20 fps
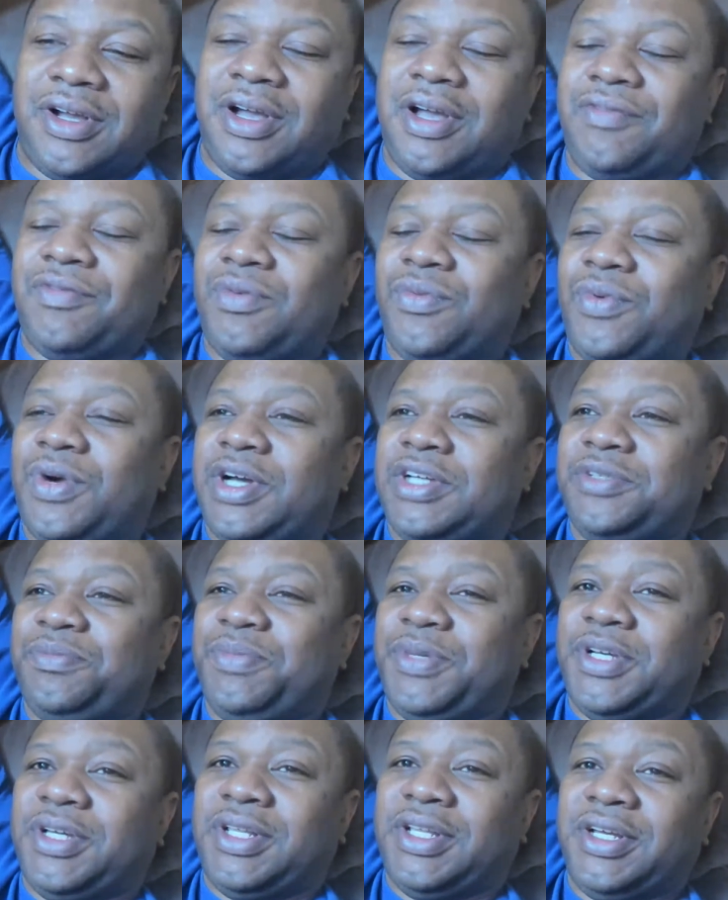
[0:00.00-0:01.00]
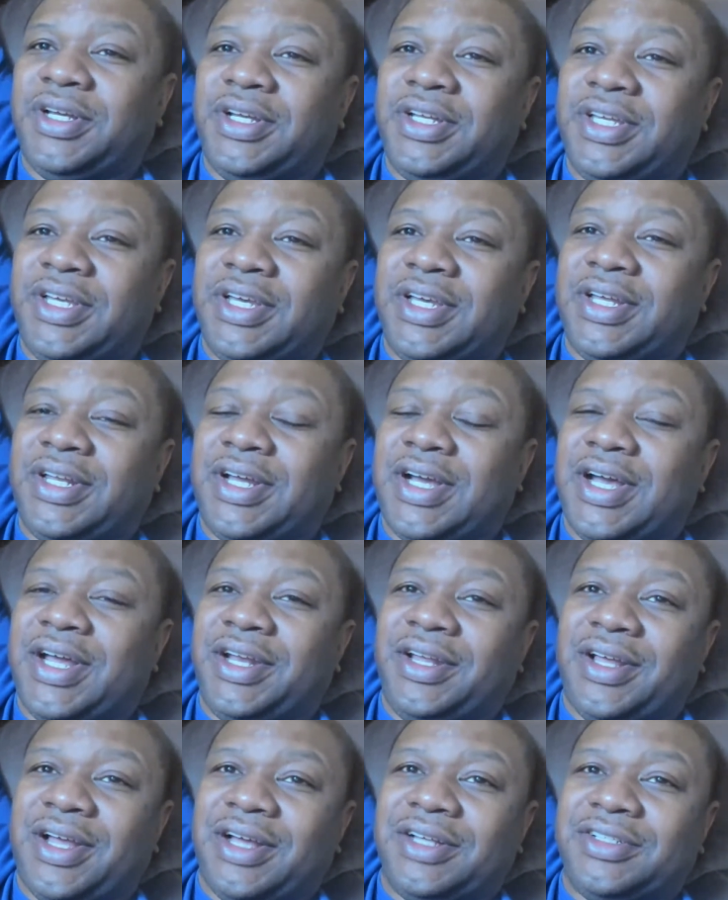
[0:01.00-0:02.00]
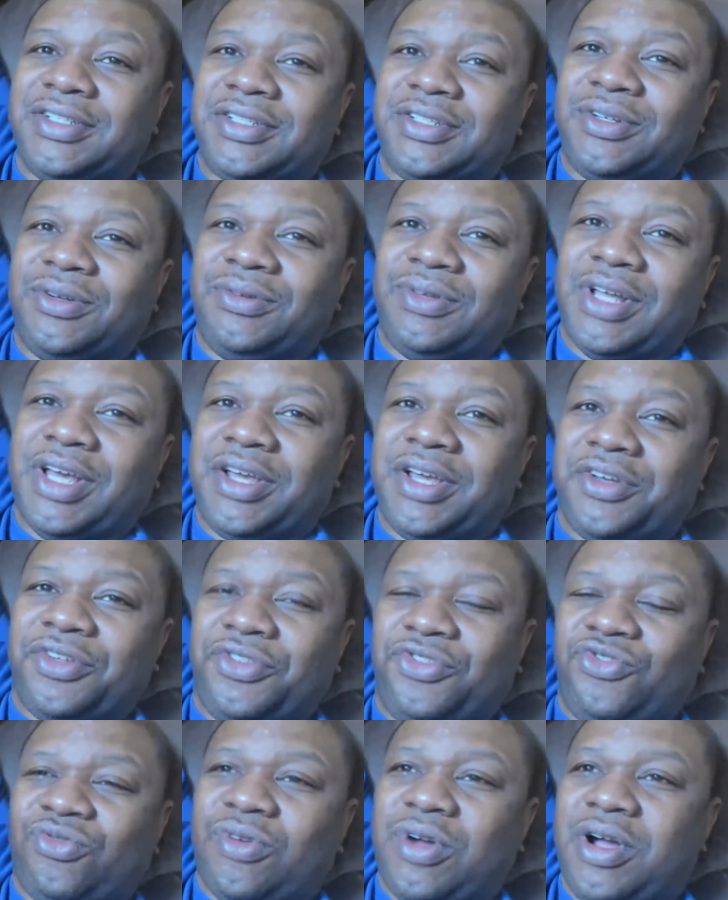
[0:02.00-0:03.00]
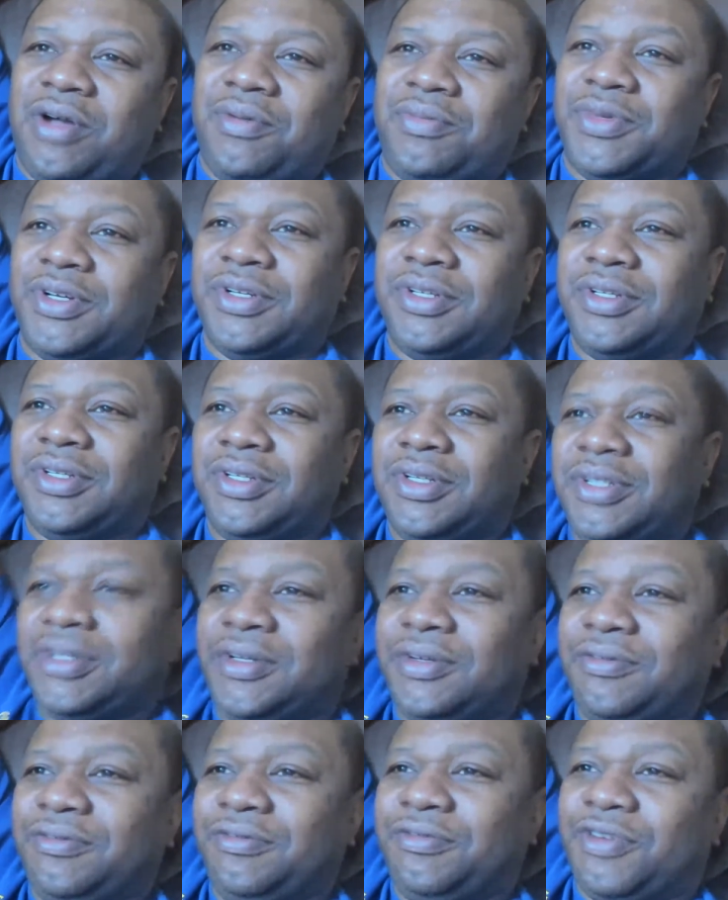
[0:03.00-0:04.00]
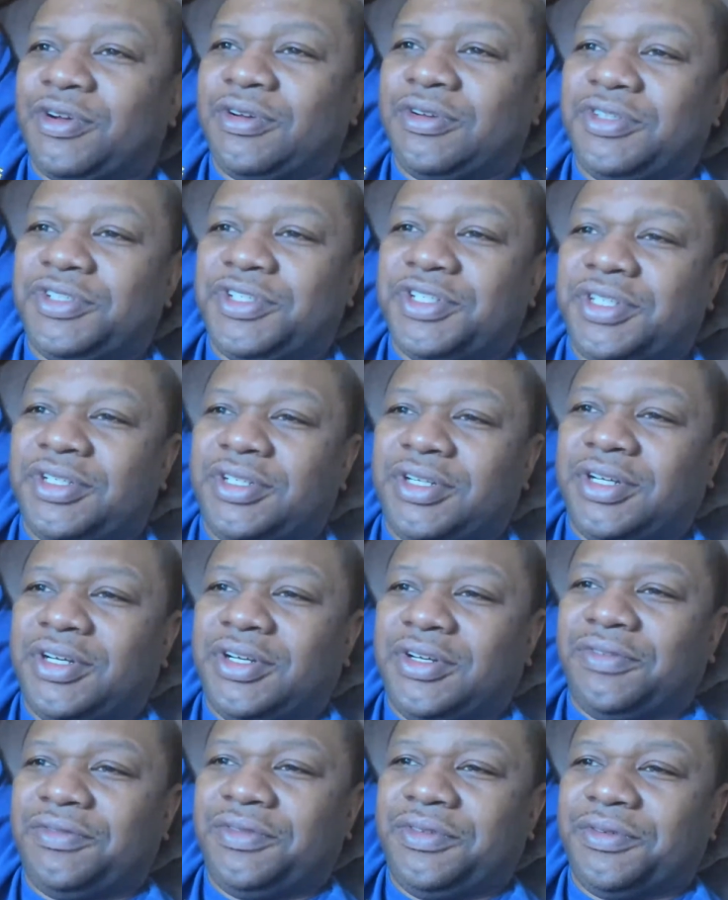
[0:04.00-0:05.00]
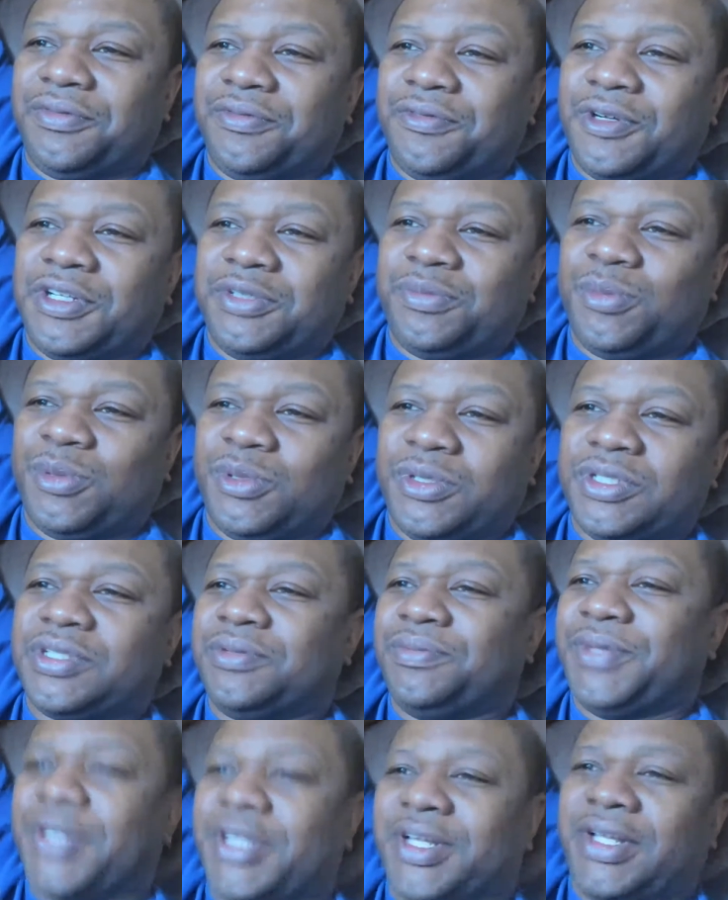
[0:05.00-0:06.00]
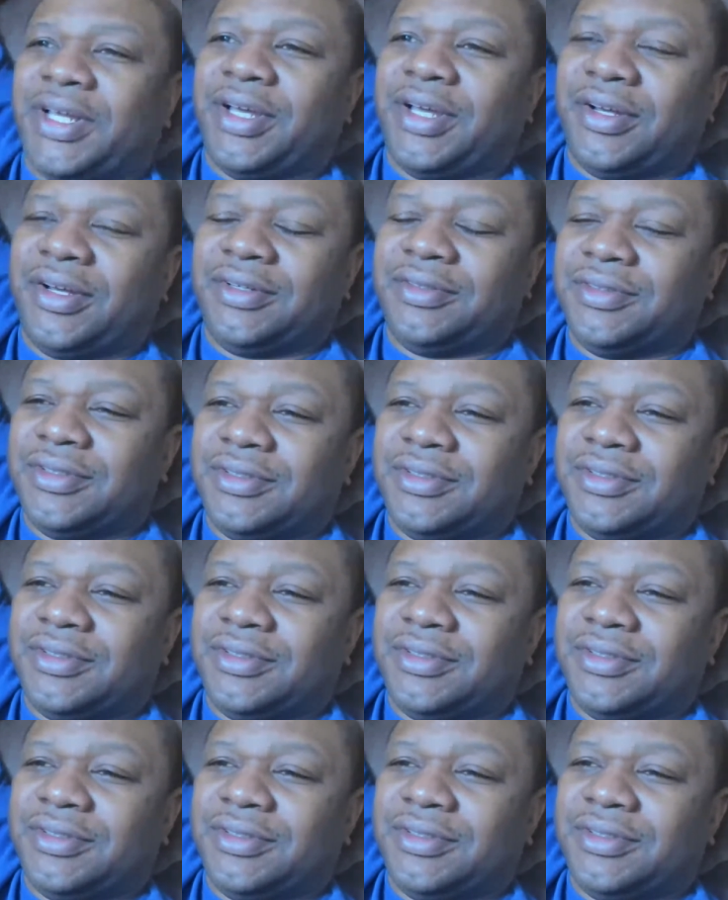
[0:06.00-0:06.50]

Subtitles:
I haven't watched Bel Air yet. I just don't like a drama version of The Fresh Prince of Bel Air.